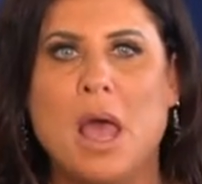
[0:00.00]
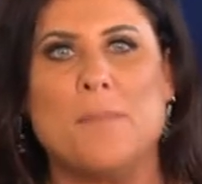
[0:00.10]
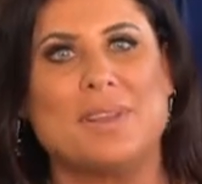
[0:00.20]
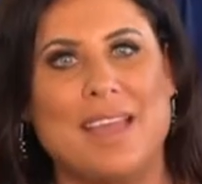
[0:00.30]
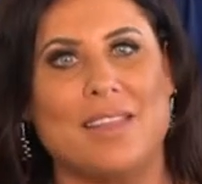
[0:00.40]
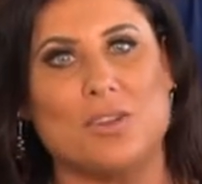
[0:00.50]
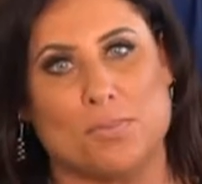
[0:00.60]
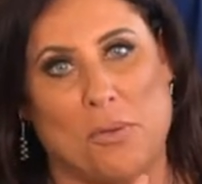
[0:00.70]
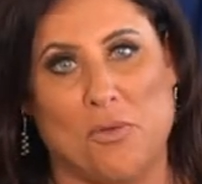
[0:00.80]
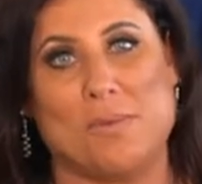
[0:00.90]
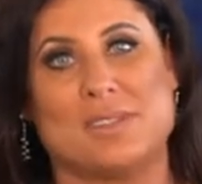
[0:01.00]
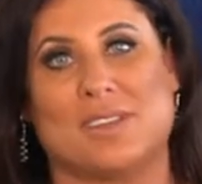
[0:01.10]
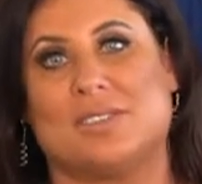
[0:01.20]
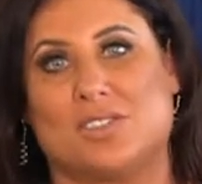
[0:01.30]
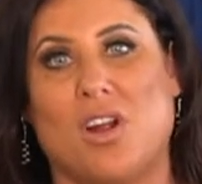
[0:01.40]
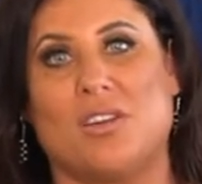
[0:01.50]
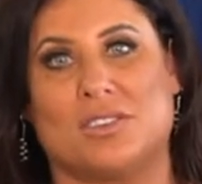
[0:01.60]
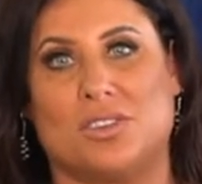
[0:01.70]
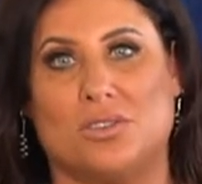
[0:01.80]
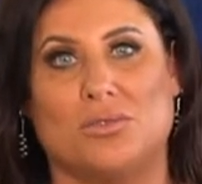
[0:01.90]
but then their performance can start
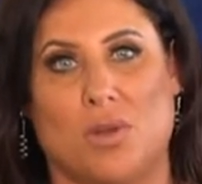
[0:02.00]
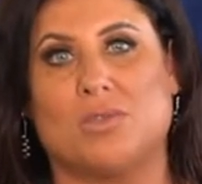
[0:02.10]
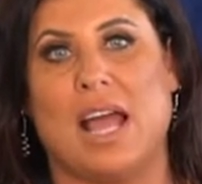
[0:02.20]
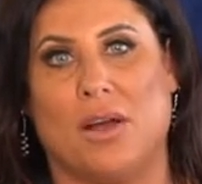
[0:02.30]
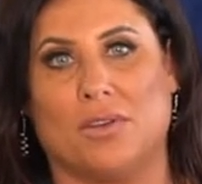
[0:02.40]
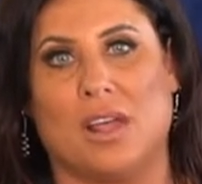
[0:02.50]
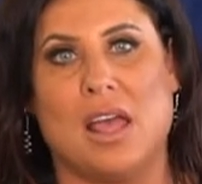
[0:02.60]
to go down.